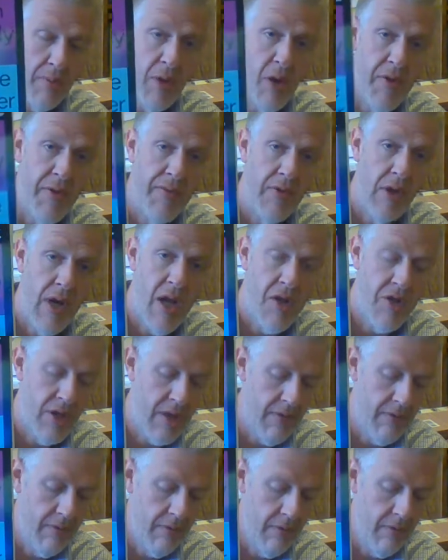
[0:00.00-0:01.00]
The Birth of
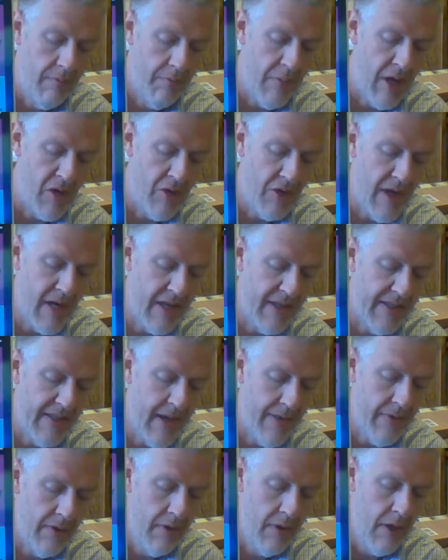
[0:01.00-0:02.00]
Tragedy, page
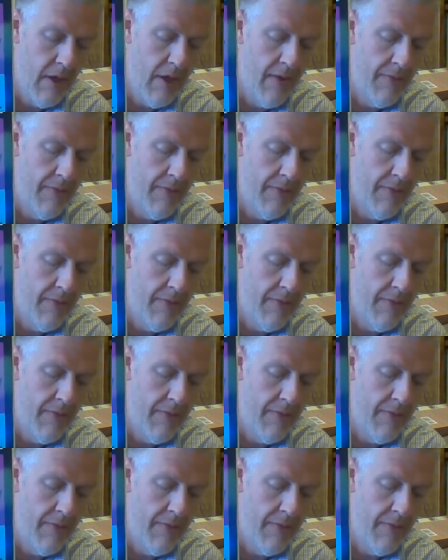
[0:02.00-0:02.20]
ninety-seven.